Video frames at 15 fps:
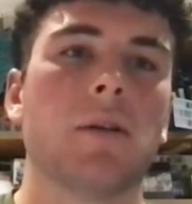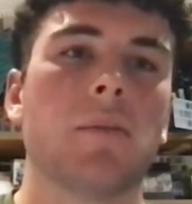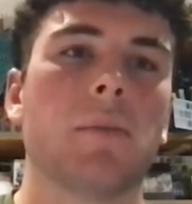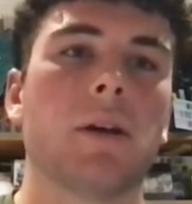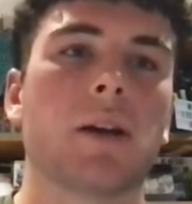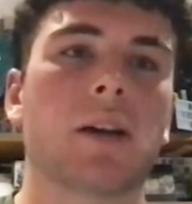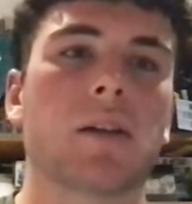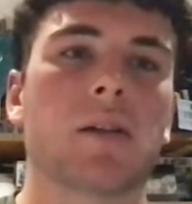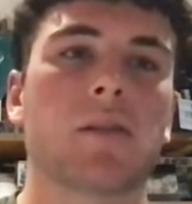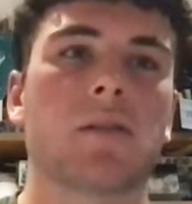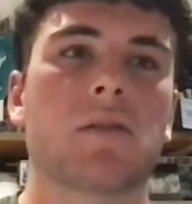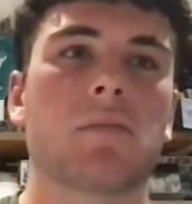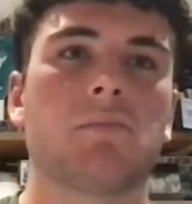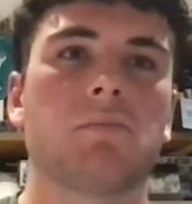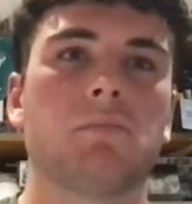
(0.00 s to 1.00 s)
But I guess
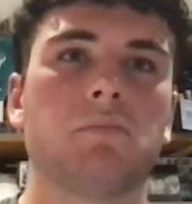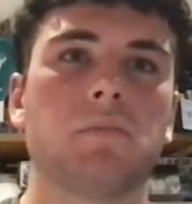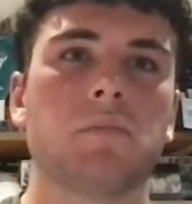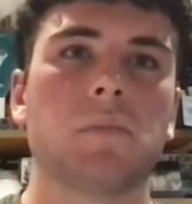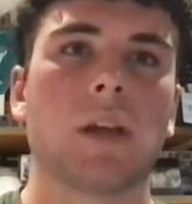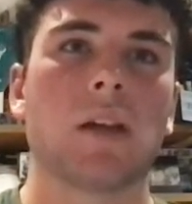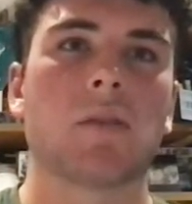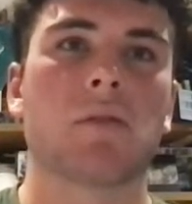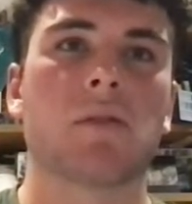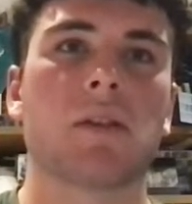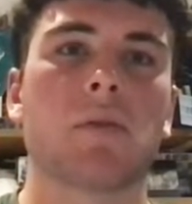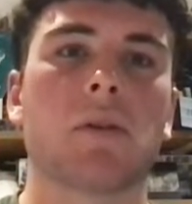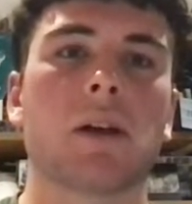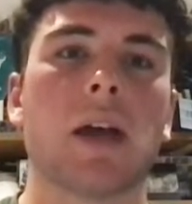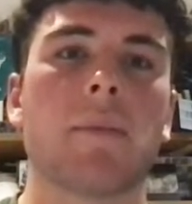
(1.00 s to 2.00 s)
I'll see
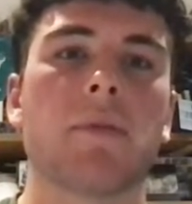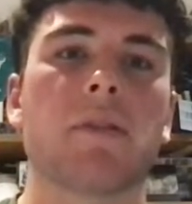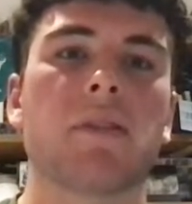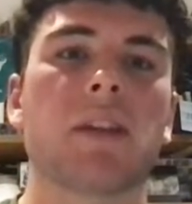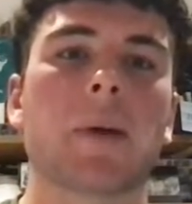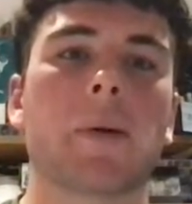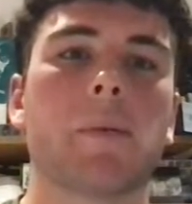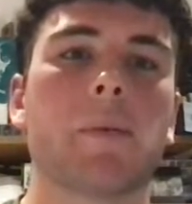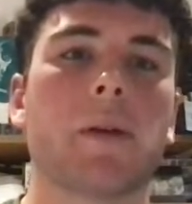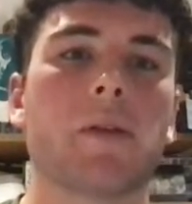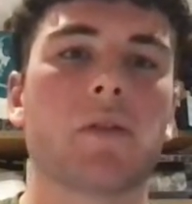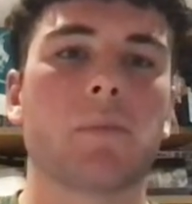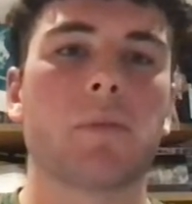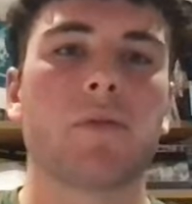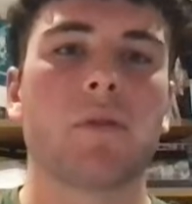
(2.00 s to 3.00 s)
what happens in the coming
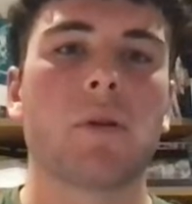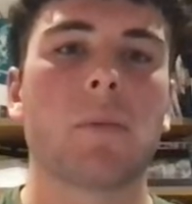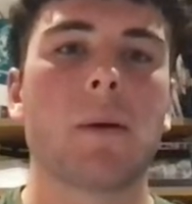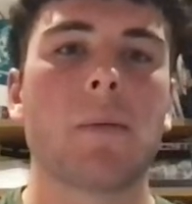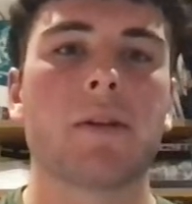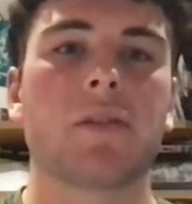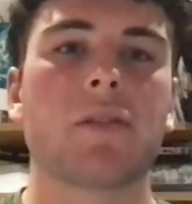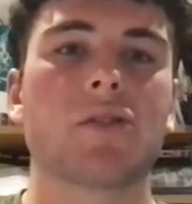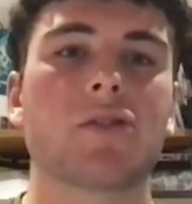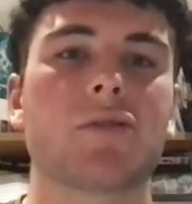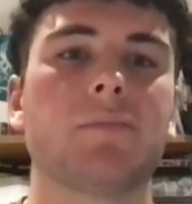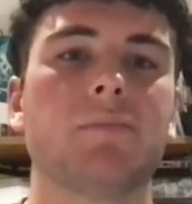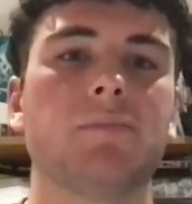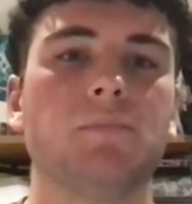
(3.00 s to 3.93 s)
months before I make my decision.